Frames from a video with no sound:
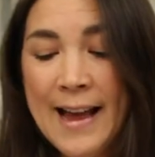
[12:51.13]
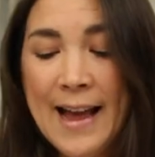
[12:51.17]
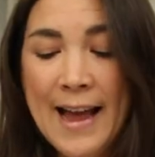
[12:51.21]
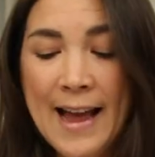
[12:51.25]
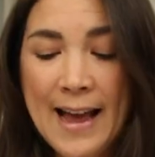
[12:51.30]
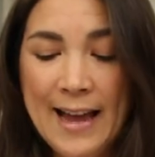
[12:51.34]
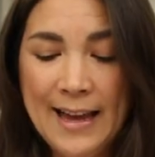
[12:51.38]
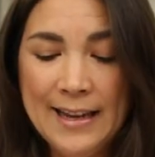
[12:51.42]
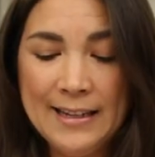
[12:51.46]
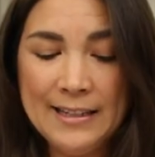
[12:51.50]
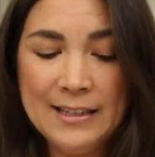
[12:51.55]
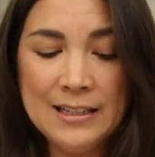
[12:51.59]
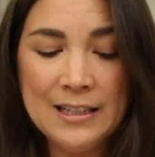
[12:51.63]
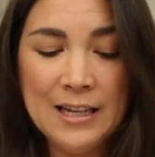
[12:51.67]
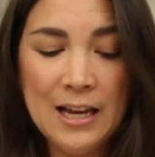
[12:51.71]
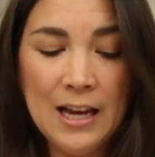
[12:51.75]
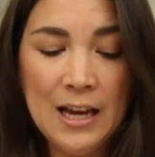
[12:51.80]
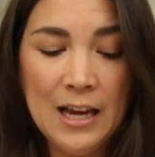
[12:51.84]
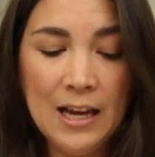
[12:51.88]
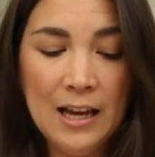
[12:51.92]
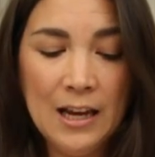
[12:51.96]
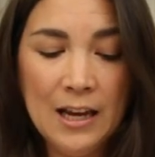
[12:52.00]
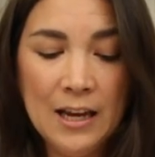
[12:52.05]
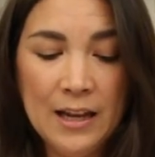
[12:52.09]
and
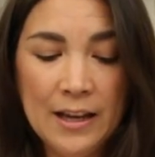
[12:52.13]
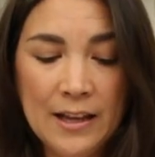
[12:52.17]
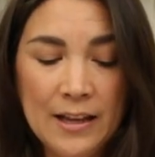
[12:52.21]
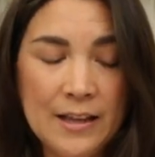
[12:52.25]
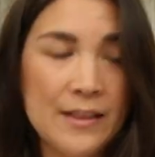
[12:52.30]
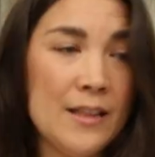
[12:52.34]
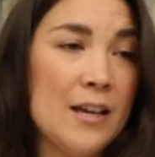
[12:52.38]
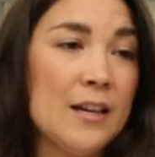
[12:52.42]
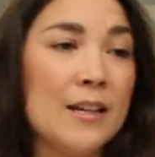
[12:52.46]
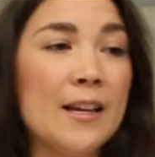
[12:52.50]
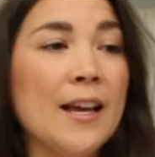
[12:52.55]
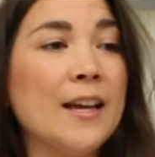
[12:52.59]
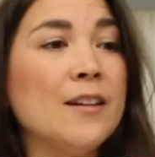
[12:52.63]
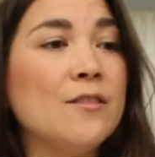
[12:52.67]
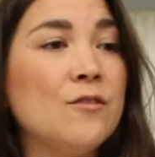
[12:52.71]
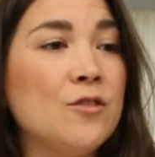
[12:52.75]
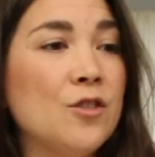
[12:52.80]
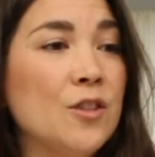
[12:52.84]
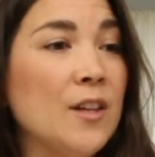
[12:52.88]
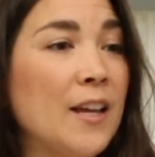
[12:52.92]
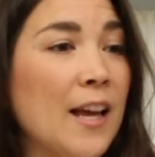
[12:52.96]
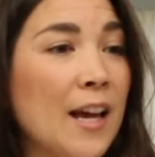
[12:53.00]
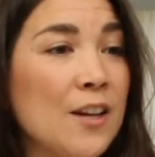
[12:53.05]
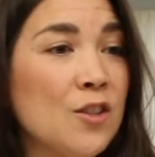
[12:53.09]
then
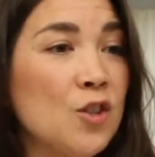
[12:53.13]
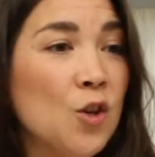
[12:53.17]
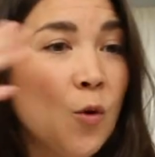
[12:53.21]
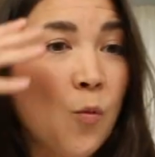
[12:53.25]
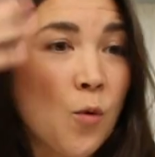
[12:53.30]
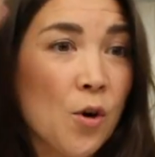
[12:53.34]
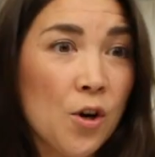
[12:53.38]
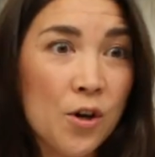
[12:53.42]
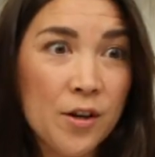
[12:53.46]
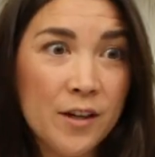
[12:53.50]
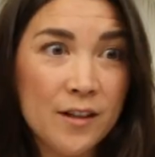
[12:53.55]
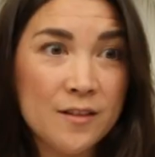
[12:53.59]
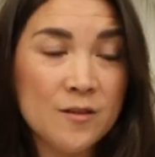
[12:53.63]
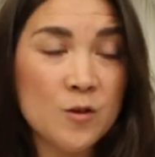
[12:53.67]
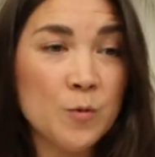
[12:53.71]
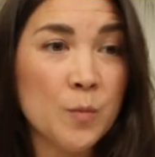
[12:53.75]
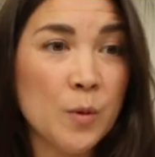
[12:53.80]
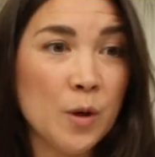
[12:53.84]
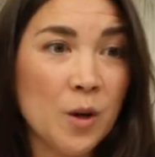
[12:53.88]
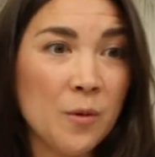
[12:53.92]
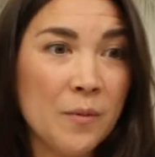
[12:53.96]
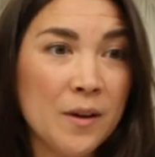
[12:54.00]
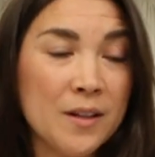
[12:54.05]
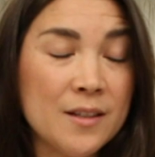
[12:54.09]
get to work
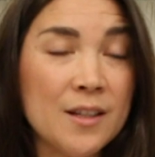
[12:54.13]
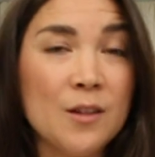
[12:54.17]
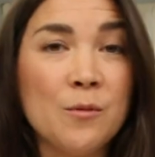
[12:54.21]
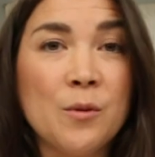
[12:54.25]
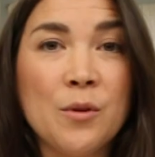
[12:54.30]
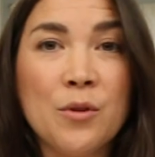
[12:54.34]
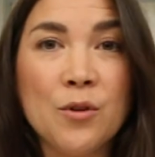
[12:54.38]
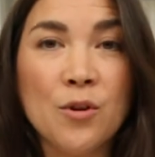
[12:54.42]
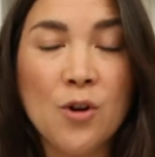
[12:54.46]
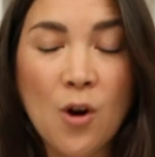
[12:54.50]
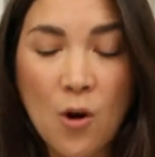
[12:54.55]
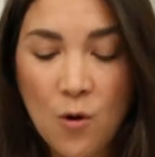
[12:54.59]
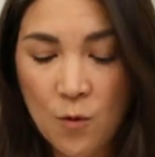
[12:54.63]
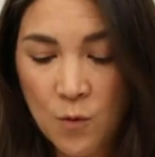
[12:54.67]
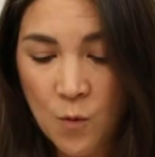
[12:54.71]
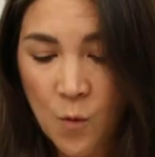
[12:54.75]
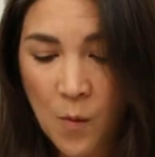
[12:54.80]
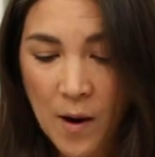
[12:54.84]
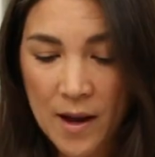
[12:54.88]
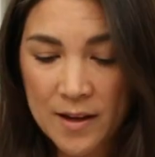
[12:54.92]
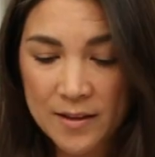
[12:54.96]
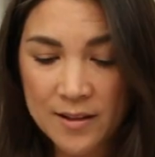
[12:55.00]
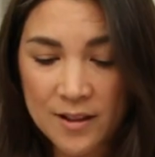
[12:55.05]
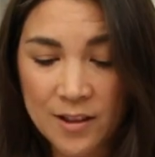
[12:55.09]
experimenting with your own
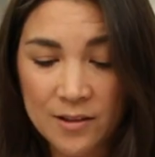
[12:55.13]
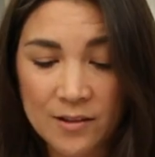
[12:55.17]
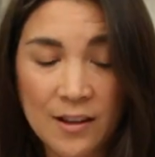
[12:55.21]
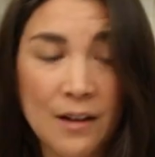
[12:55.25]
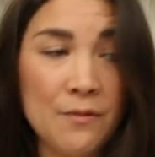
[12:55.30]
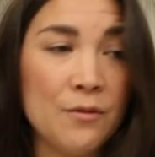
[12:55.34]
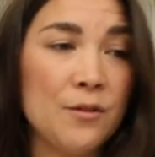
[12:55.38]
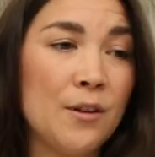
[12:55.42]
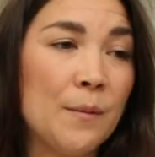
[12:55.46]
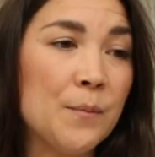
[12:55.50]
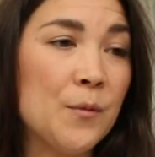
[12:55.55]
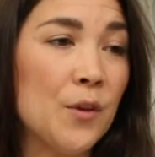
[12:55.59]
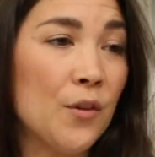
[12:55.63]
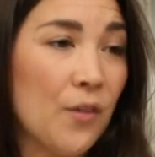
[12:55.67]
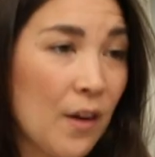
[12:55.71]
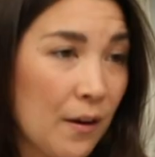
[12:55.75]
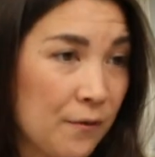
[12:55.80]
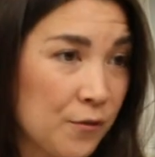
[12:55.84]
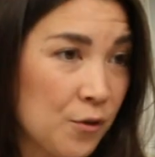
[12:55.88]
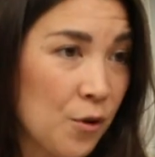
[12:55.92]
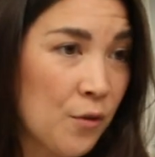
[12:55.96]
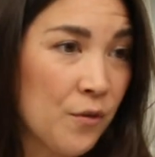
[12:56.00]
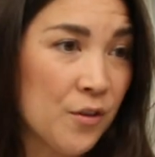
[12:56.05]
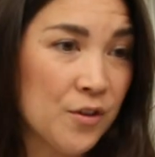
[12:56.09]
ways to level up the
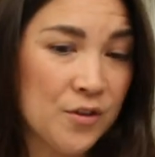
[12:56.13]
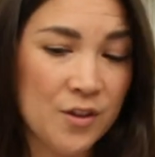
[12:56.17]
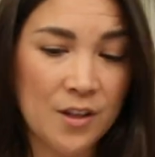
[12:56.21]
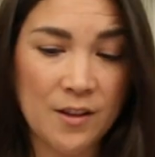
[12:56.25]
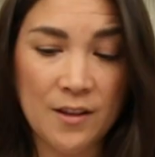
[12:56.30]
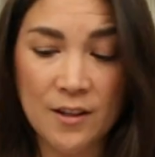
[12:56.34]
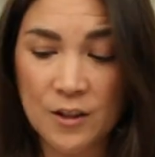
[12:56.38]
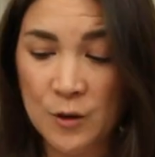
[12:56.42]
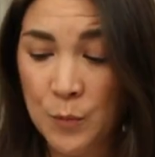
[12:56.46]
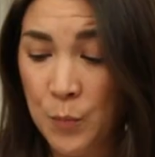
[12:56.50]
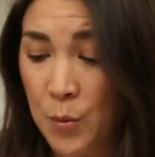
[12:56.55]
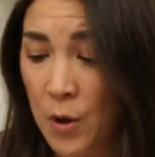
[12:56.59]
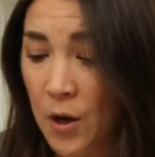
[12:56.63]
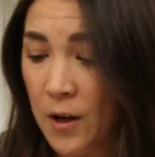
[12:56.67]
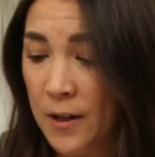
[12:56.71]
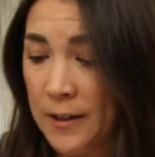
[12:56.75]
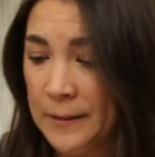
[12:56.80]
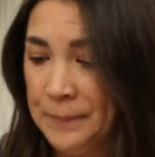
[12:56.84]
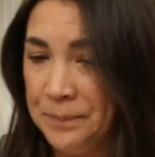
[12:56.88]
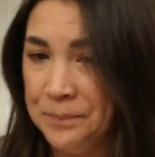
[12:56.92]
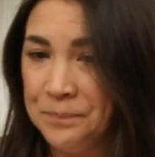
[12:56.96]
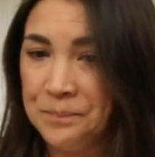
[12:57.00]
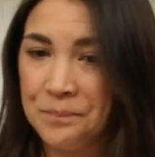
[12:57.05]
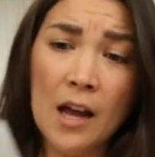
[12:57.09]
leftovers in this book.